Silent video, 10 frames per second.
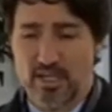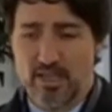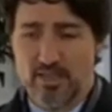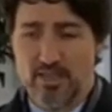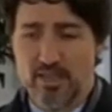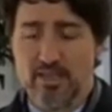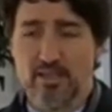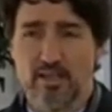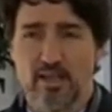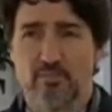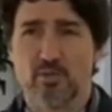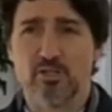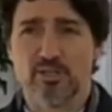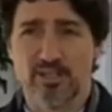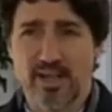the uh,
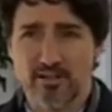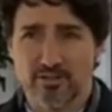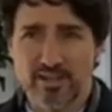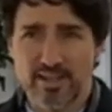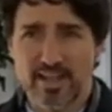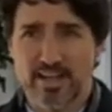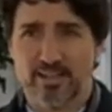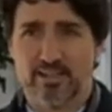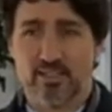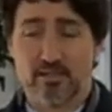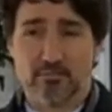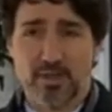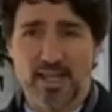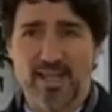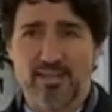person entering Canada's
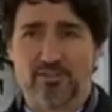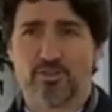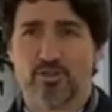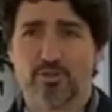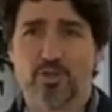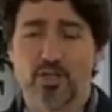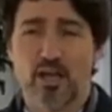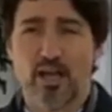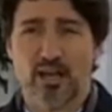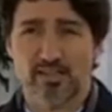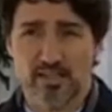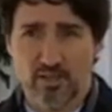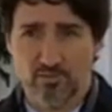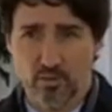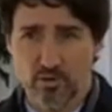plan to uh,
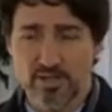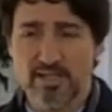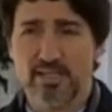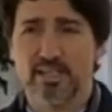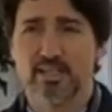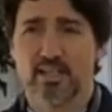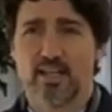self quarantine,